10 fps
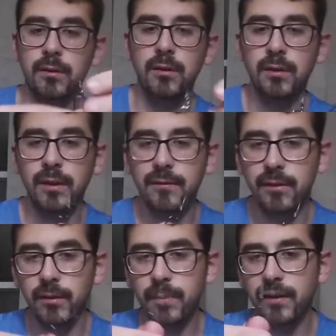You can leave a
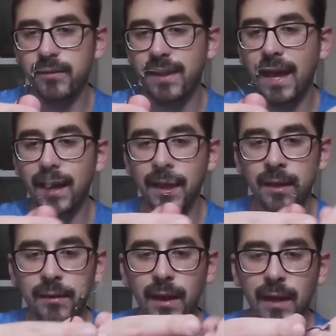little bit of a tag
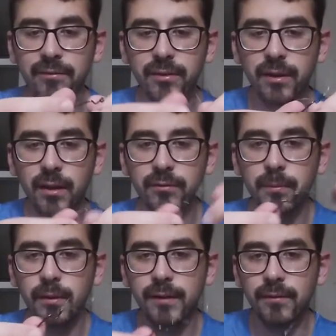end. I feel
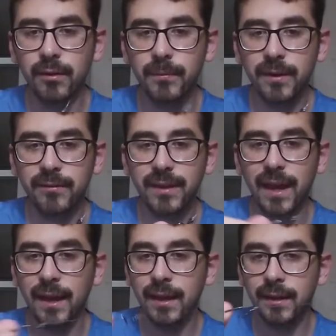comfortable leaving a little bit of a
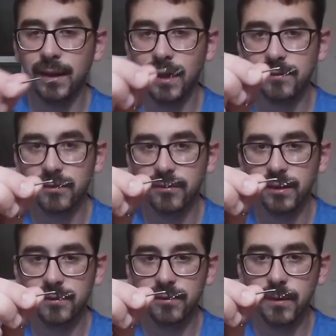tag end in case there's
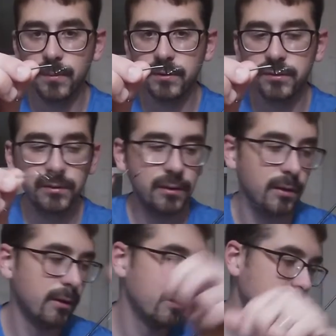any slippage.
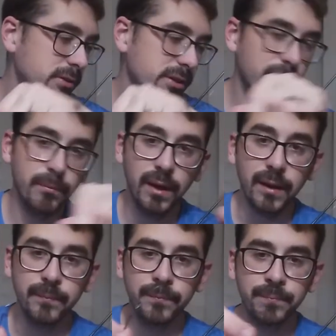Shouldn't
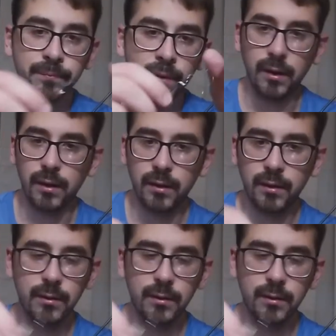be. Okay.